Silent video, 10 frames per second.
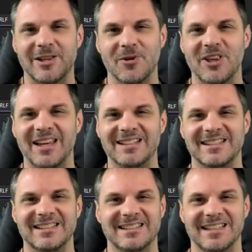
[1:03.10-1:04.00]
they
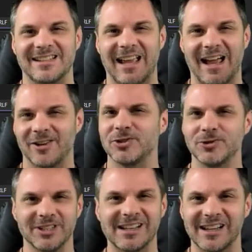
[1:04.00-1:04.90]
exist and how to
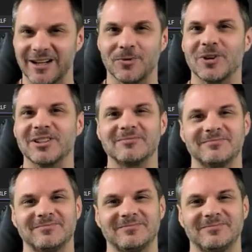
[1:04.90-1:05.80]
declare one.
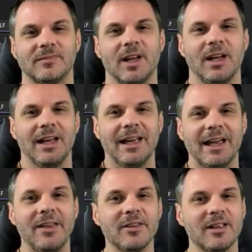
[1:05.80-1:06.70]

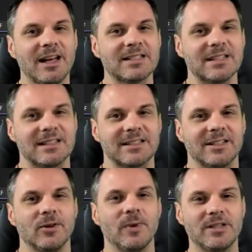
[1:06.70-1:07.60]
In the last
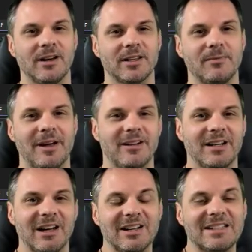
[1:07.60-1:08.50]
lesson, we talked about an
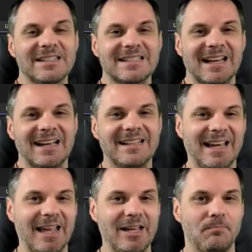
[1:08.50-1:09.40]
unsigned
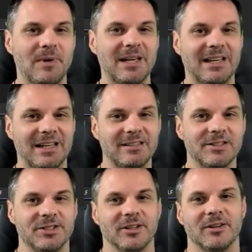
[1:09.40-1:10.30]
8-bit
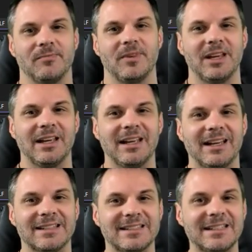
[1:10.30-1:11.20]
integer.
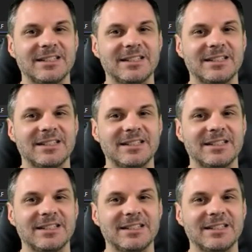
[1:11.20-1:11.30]
In C#,